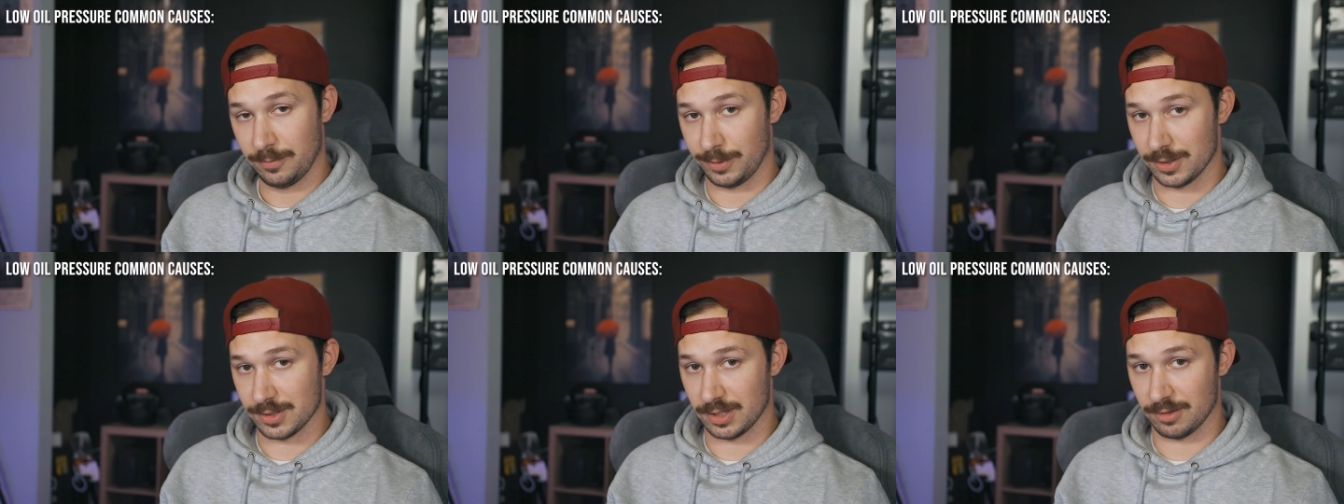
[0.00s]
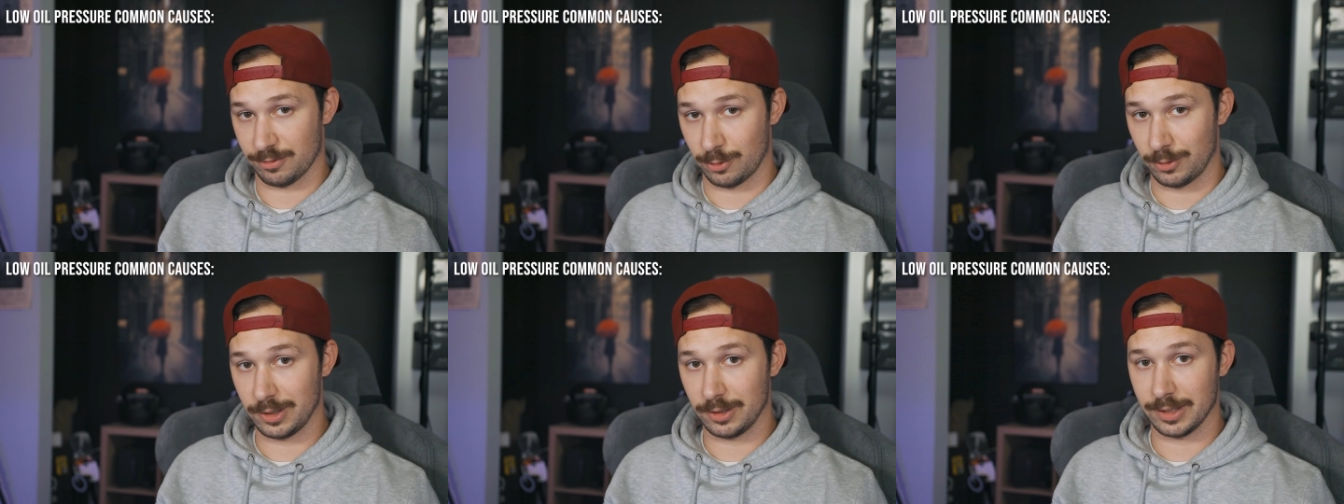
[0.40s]
because
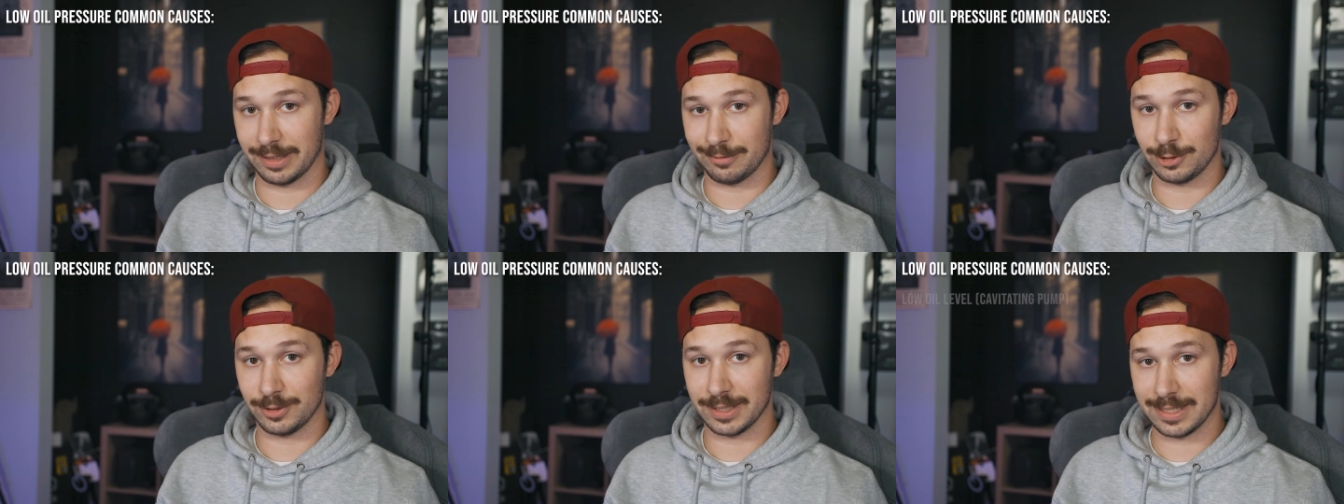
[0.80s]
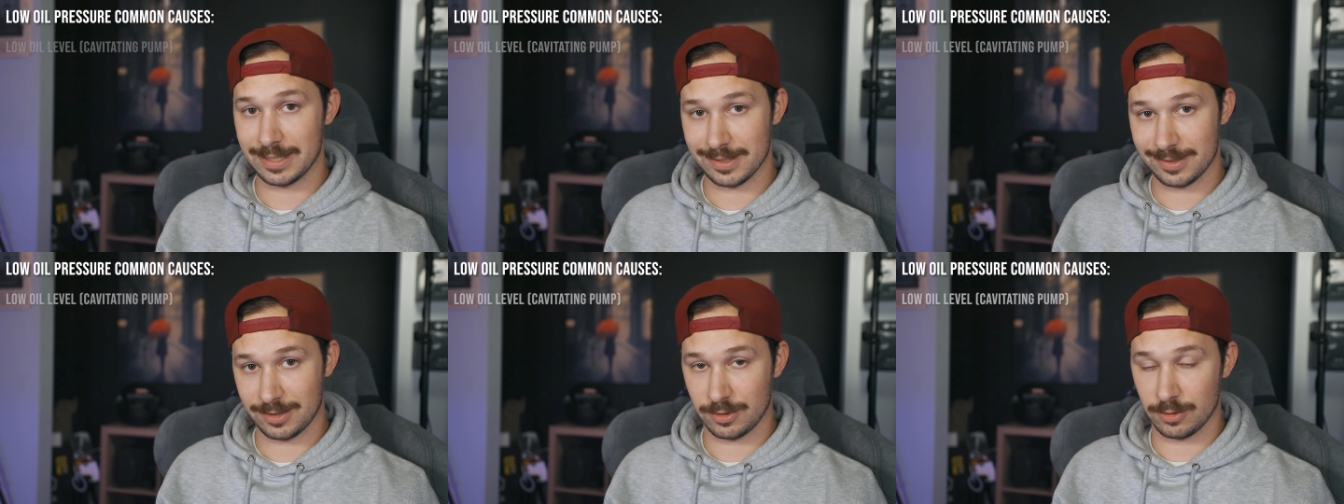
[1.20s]
if oil level
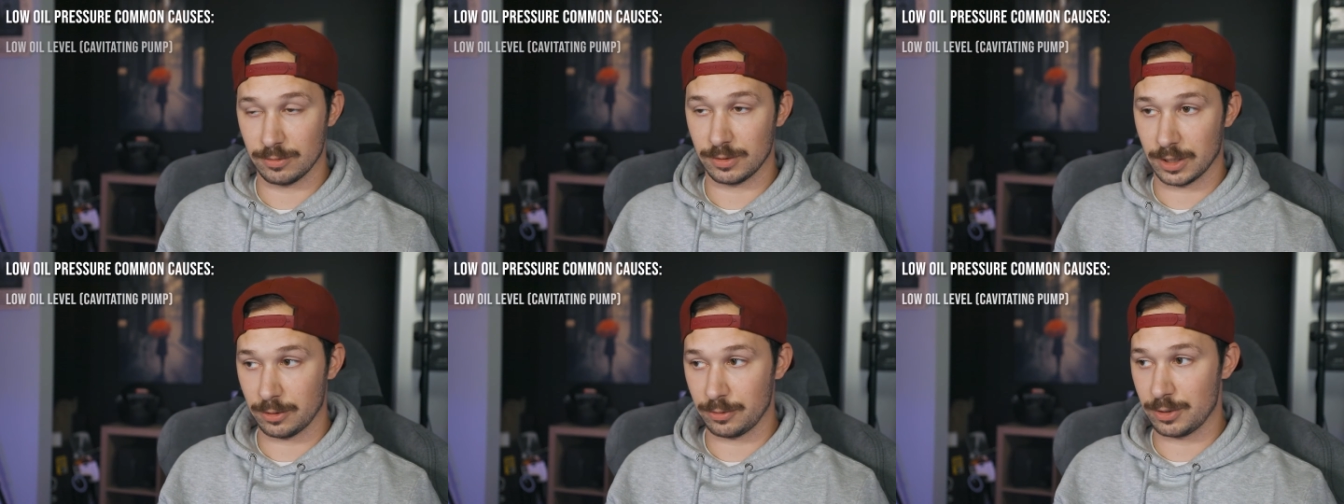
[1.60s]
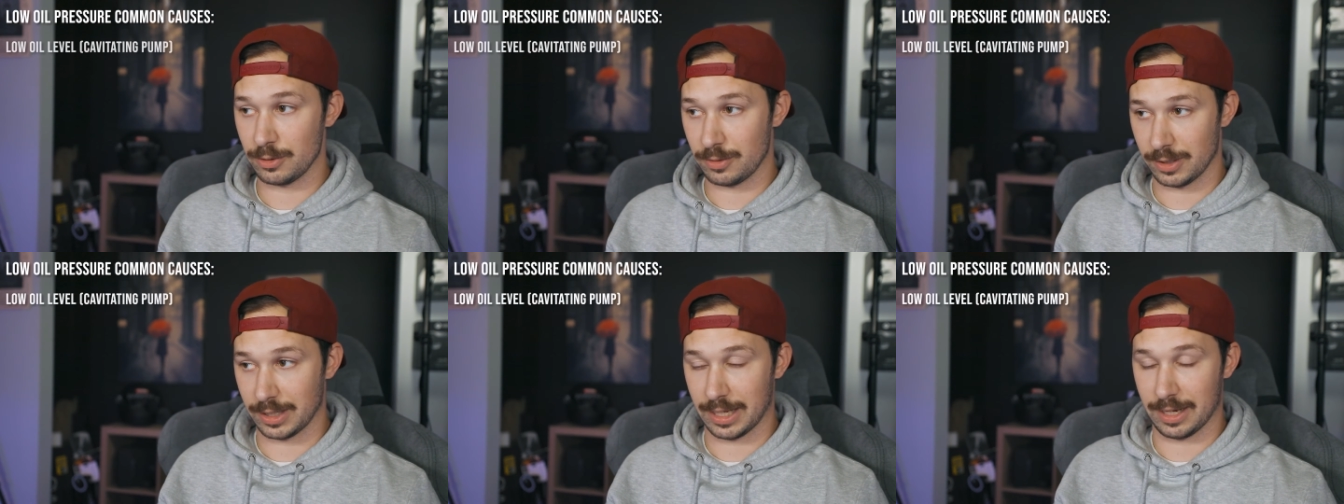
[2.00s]
is too low,
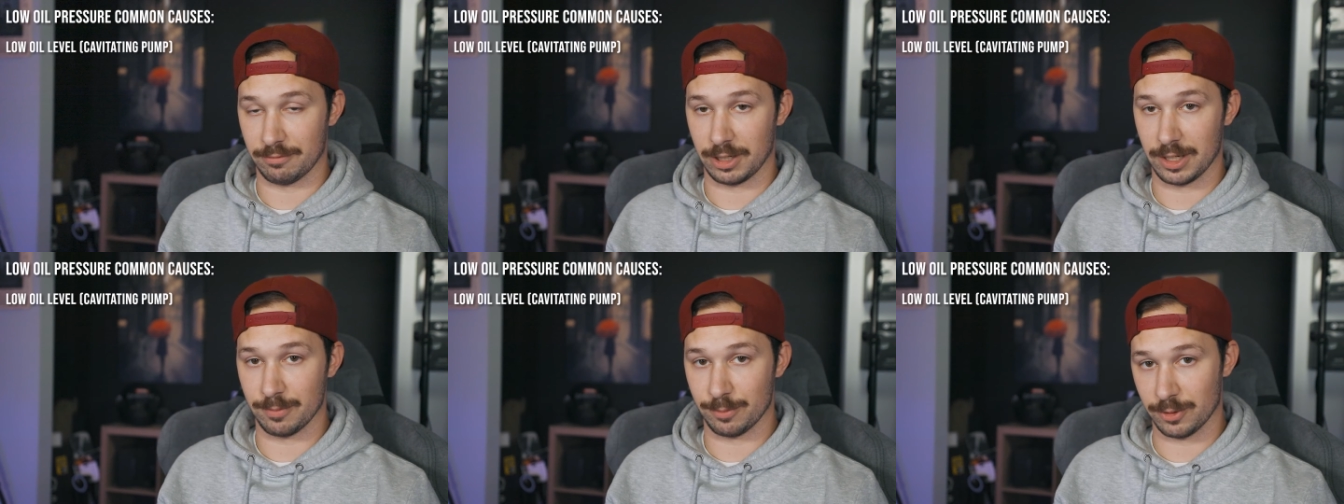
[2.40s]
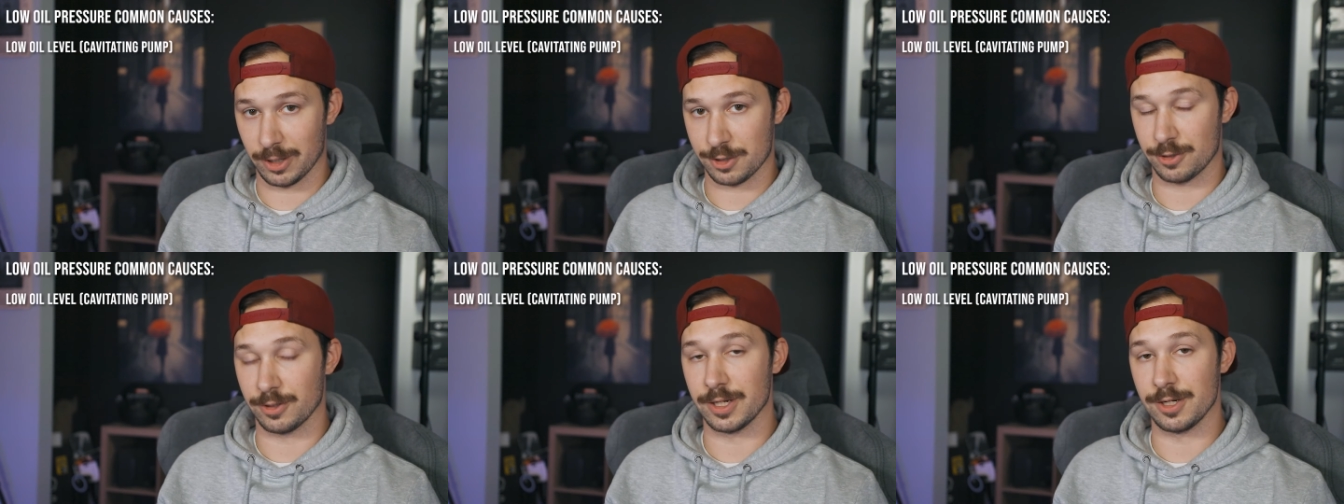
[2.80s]
you could have a
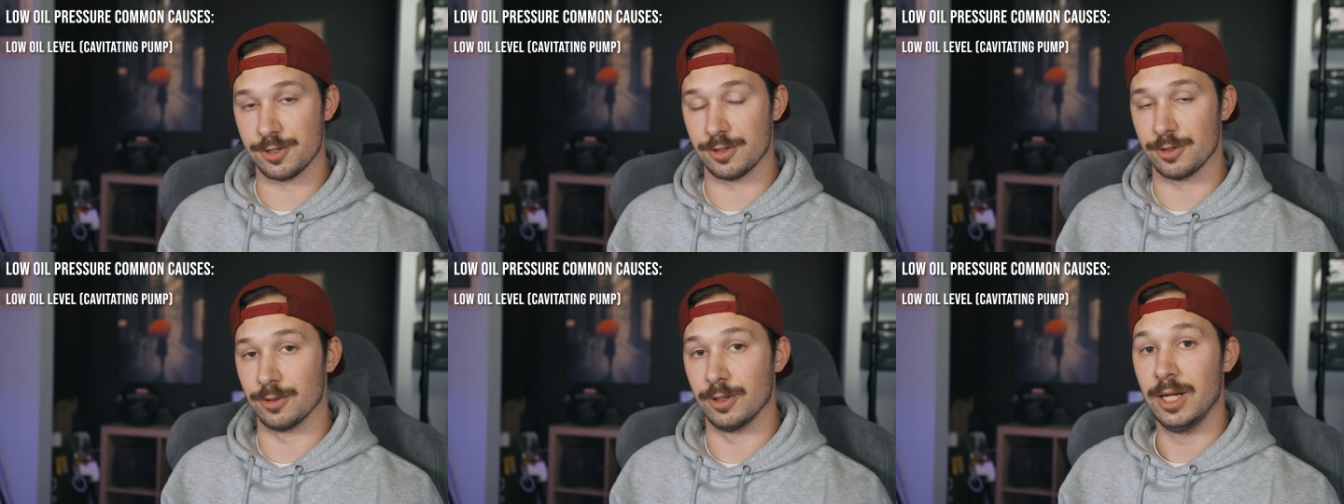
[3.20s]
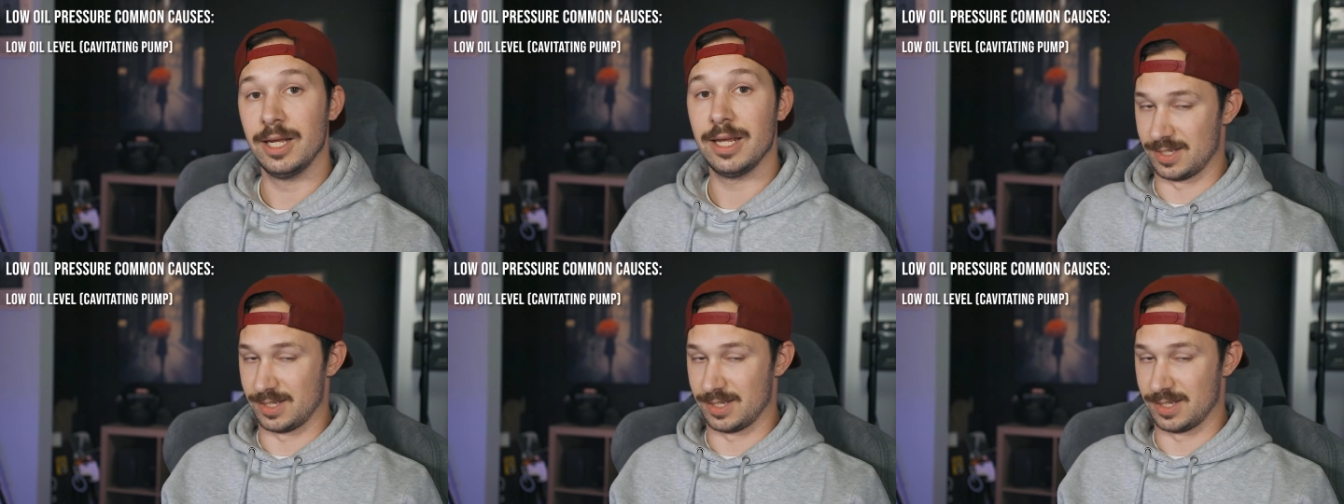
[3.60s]
pressure issue,